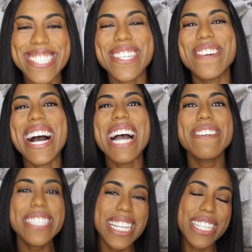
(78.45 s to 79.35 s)
So
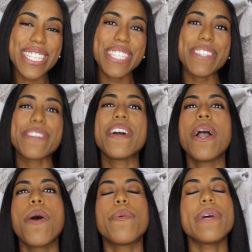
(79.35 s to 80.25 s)
I will tell you
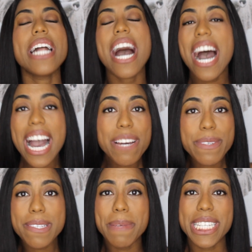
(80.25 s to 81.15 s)
what I
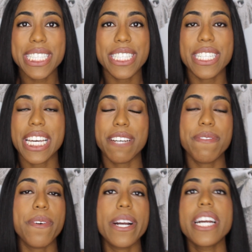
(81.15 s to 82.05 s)
was mainly looking
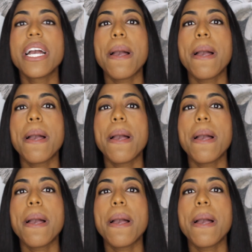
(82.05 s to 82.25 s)
for.